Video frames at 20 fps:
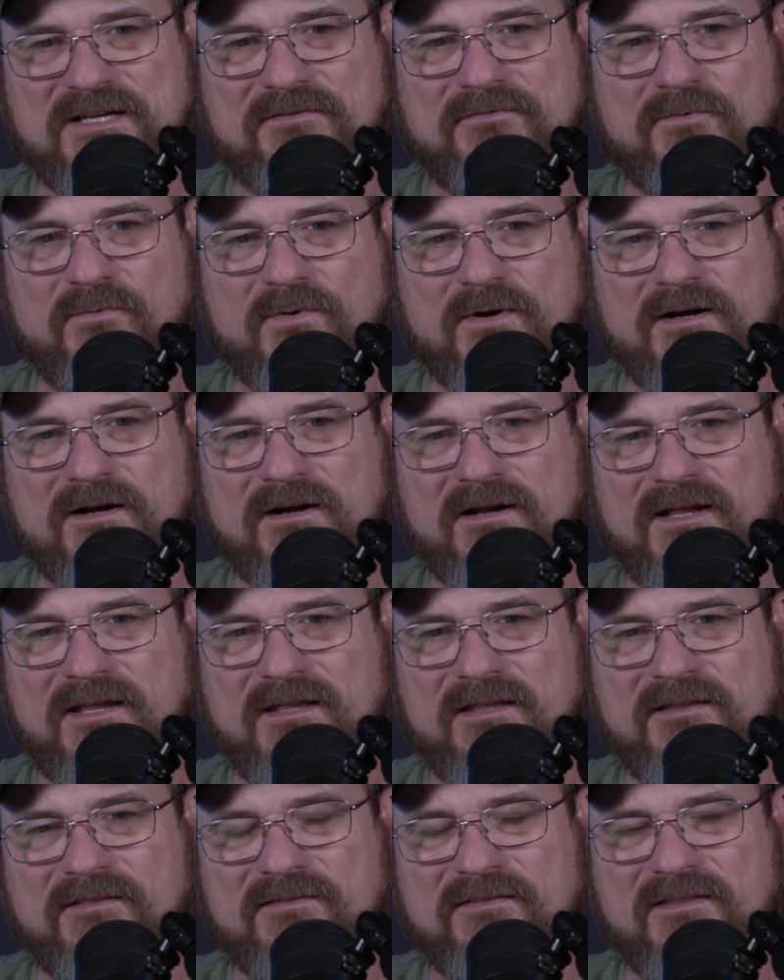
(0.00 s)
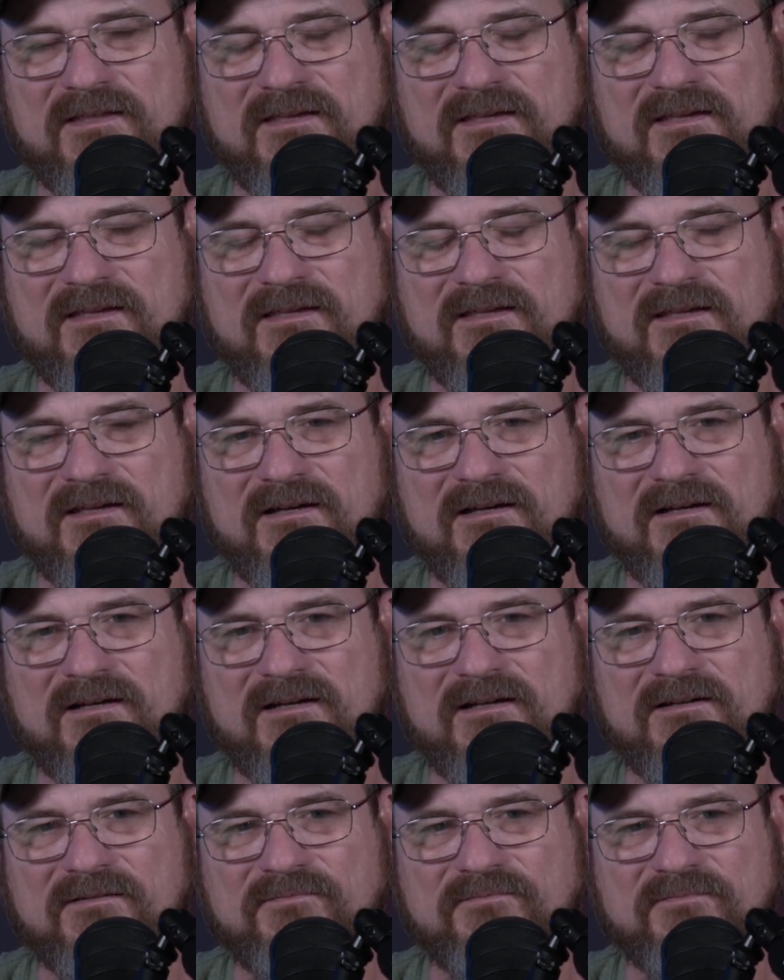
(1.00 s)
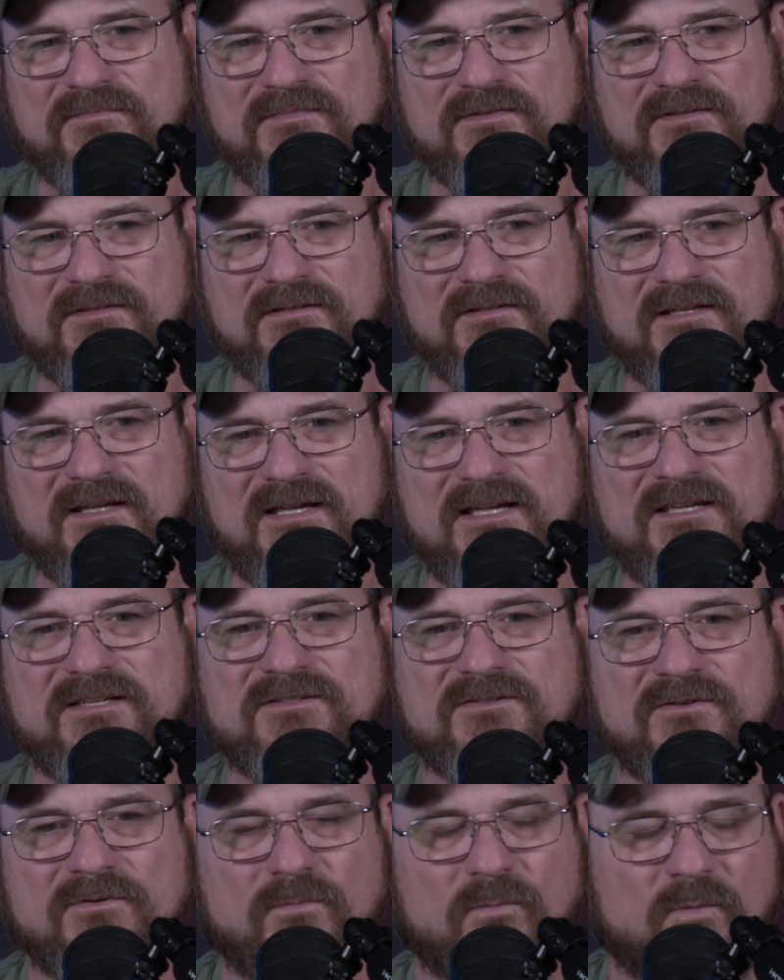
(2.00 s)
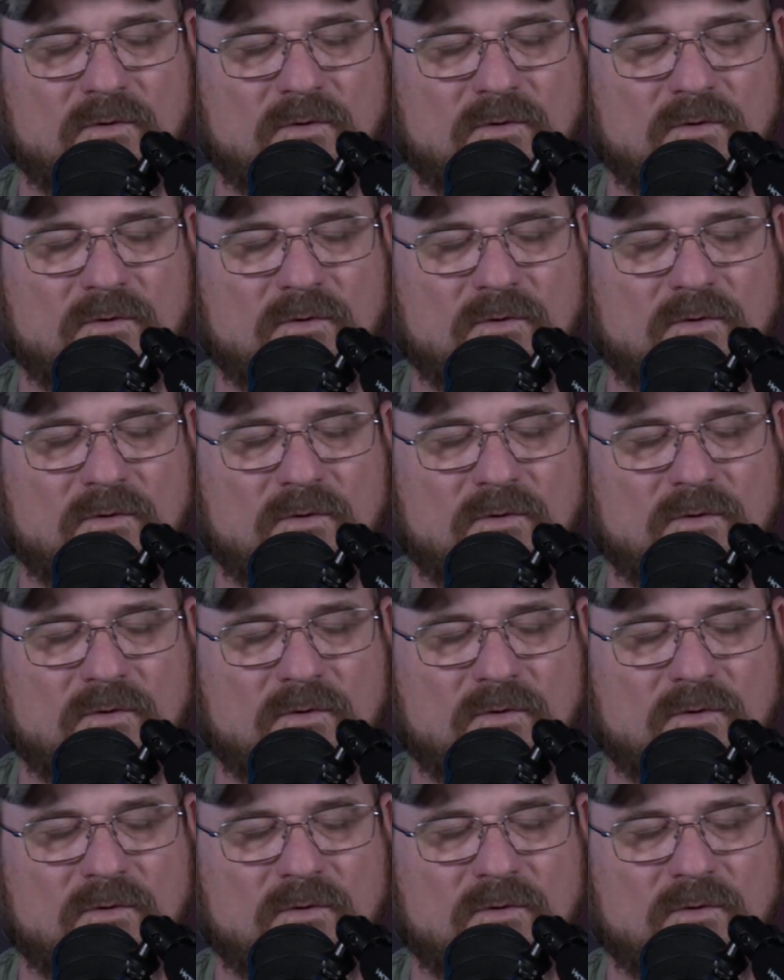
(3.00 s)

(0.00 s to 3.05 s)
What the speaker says: everywhere in the eastern